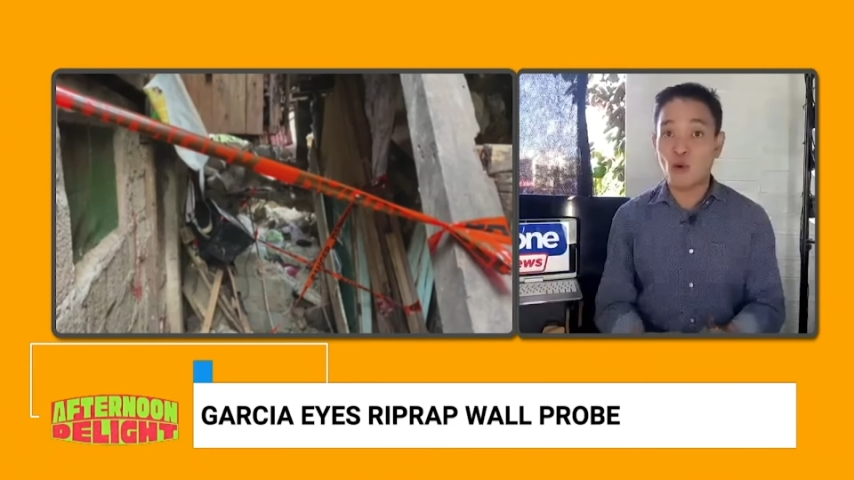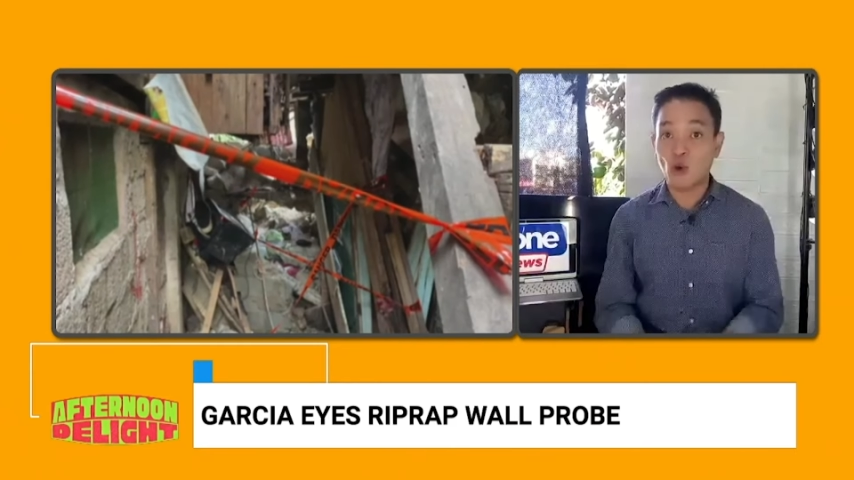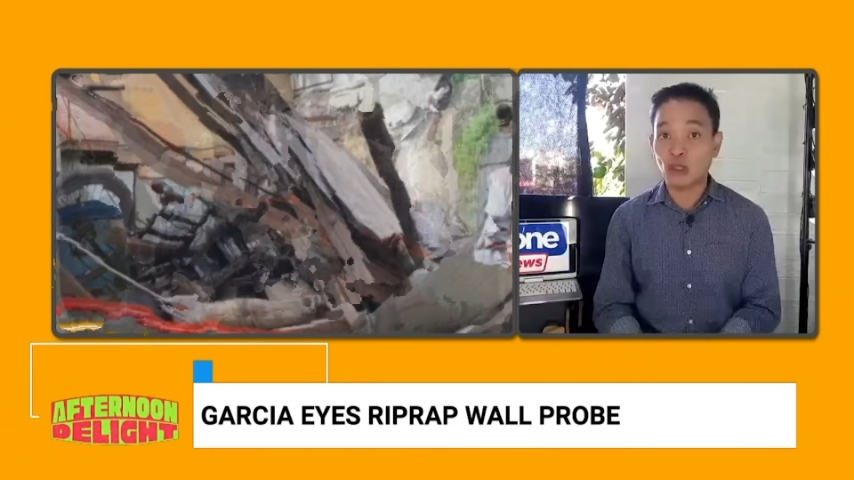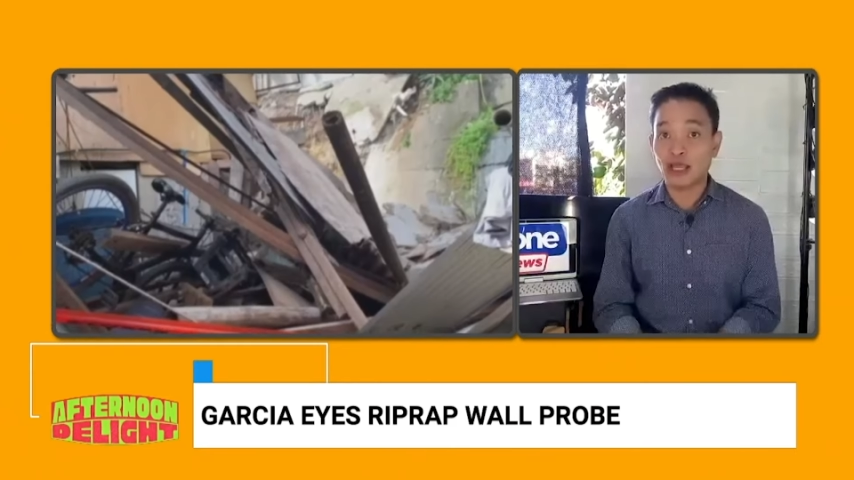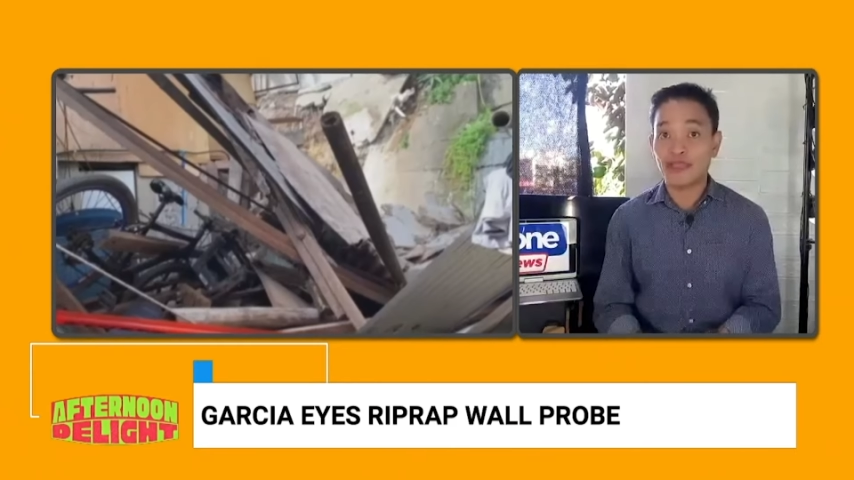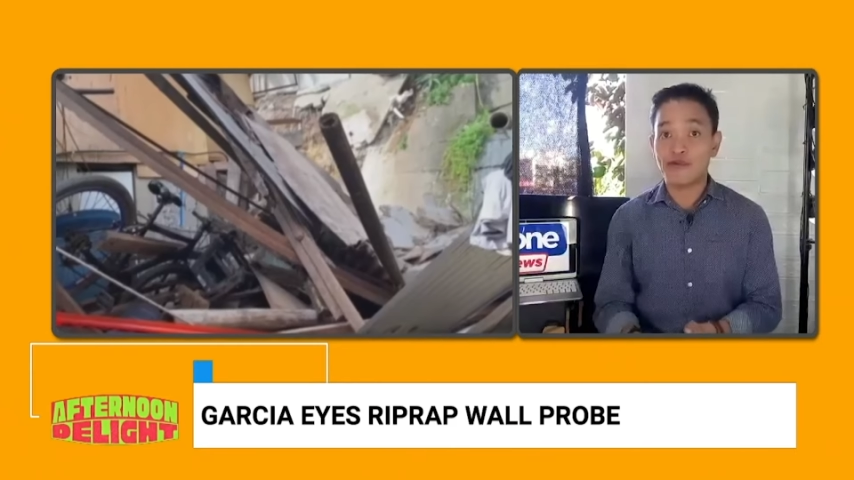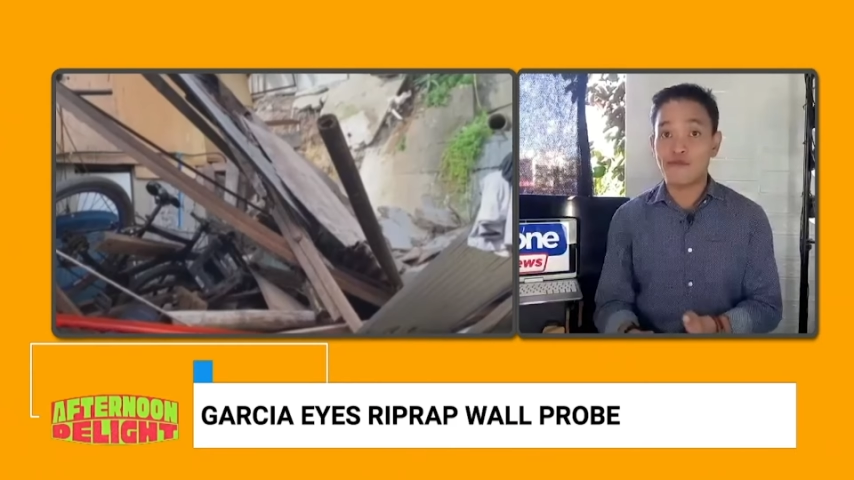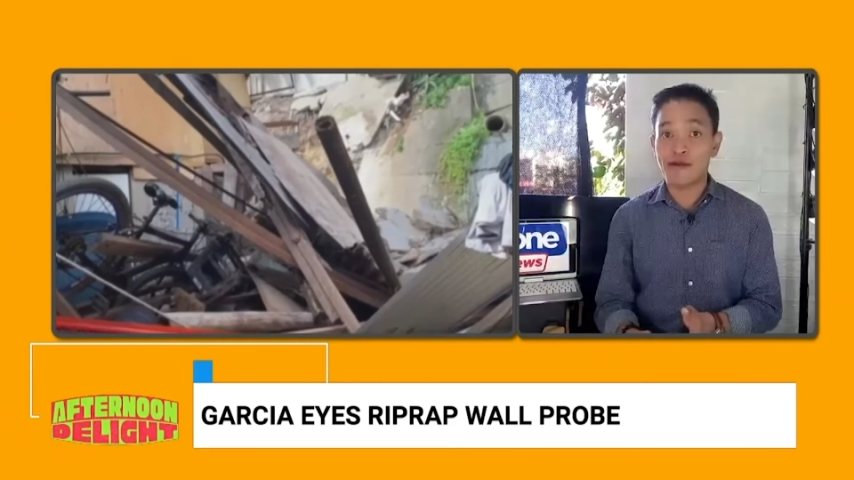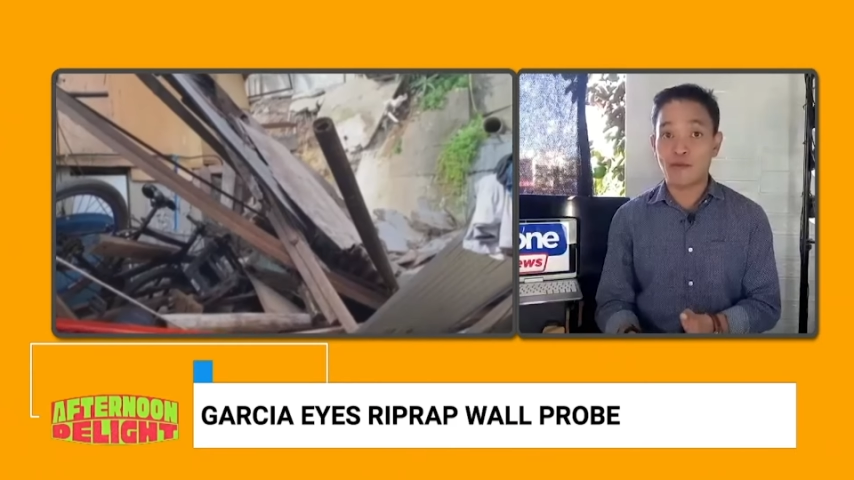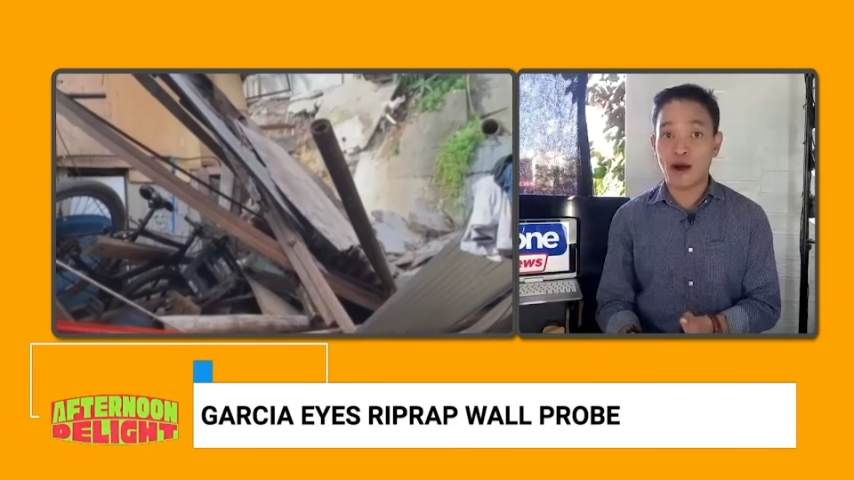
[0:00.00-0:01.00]
wall and the
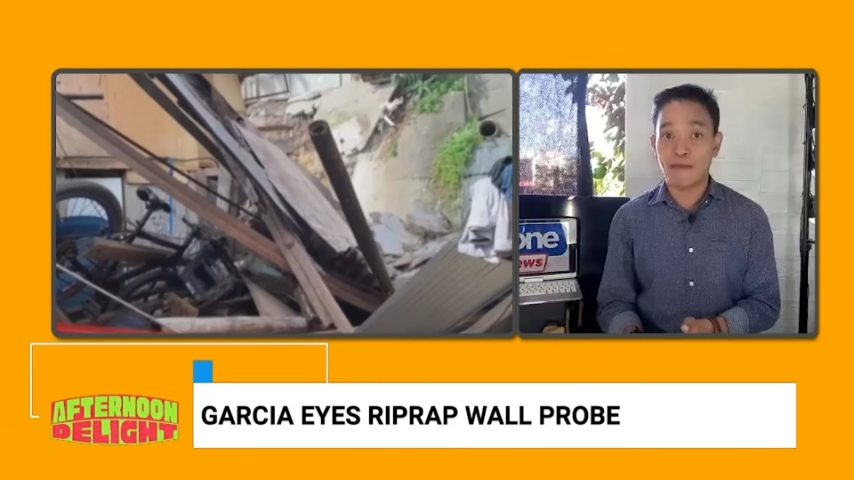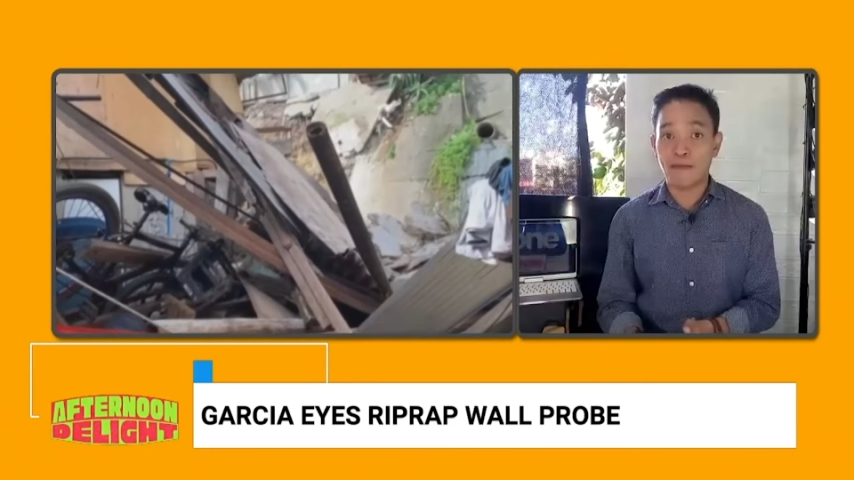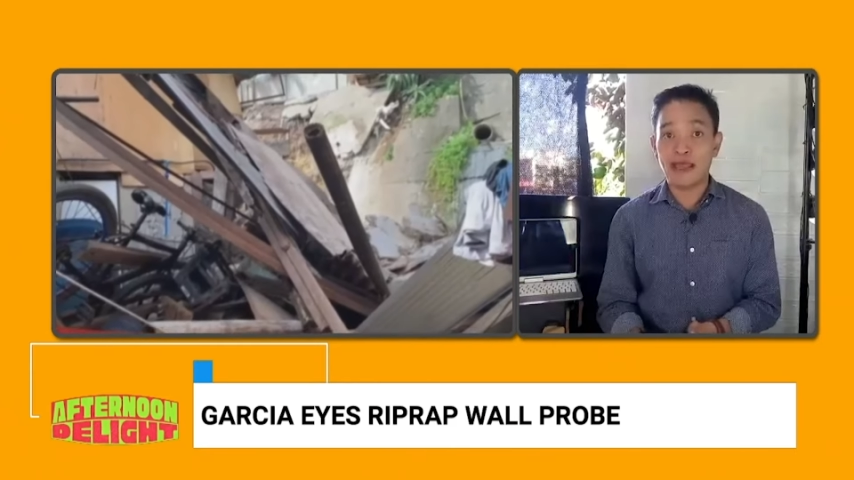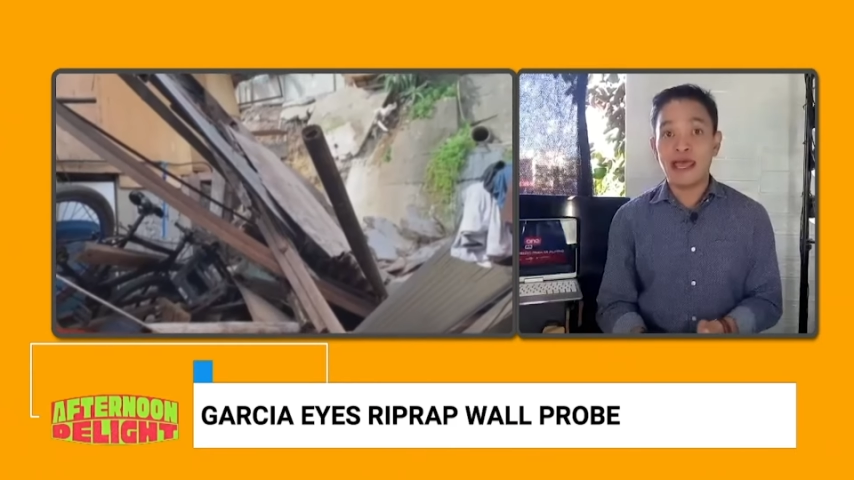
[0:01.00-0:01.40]
riprap.